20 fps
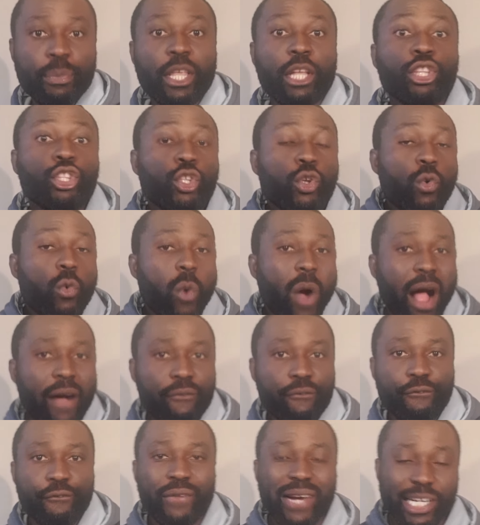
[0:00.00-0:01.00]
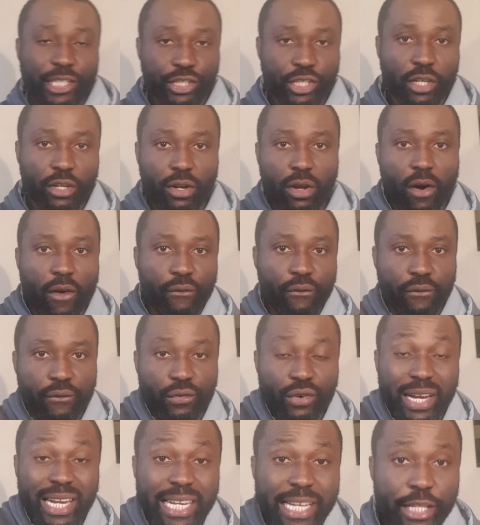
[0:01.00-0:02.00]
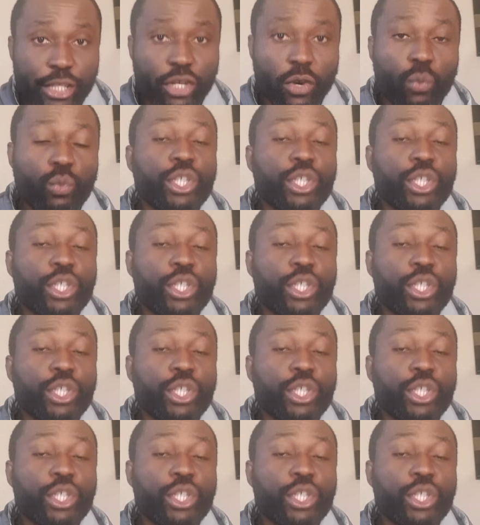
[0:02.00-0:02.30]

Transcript: newer version of religion